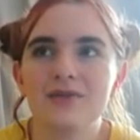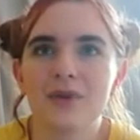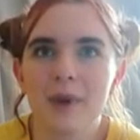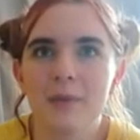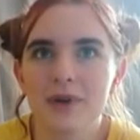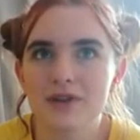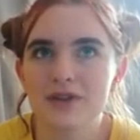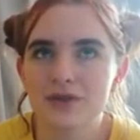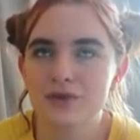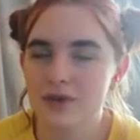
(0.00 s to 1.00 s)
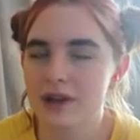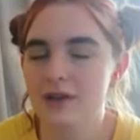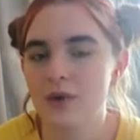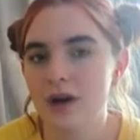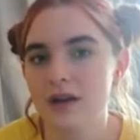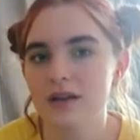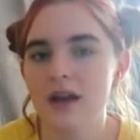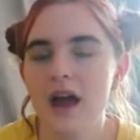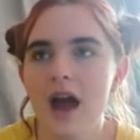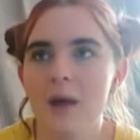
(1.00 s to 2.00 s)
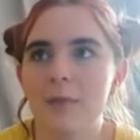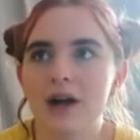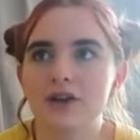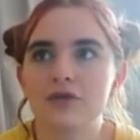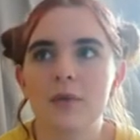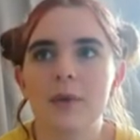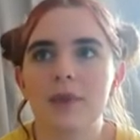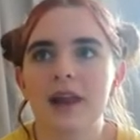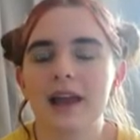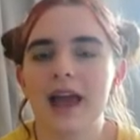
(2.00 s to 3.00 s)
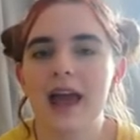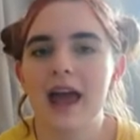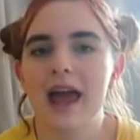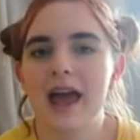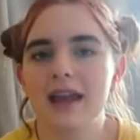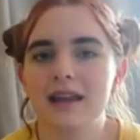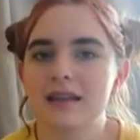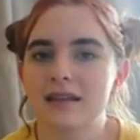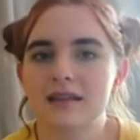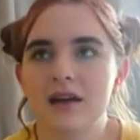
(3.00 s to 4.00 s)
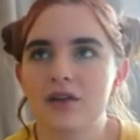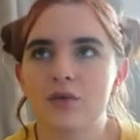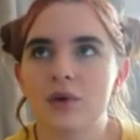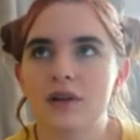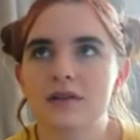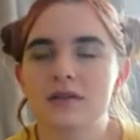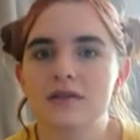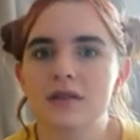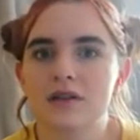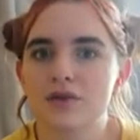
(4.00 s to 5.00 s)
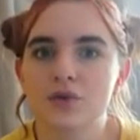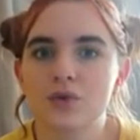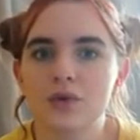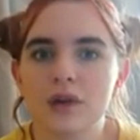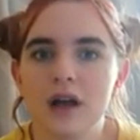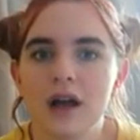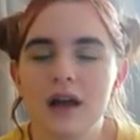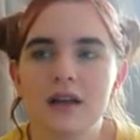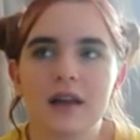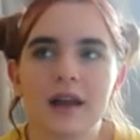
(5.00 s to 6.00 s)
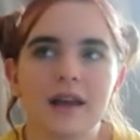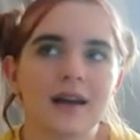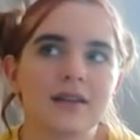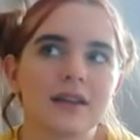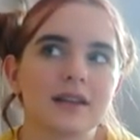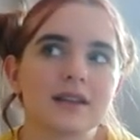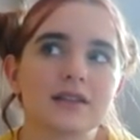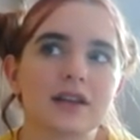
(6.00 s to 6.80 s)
remember the Torrie one, but I don't remember like any other ones at all. Like, I think there's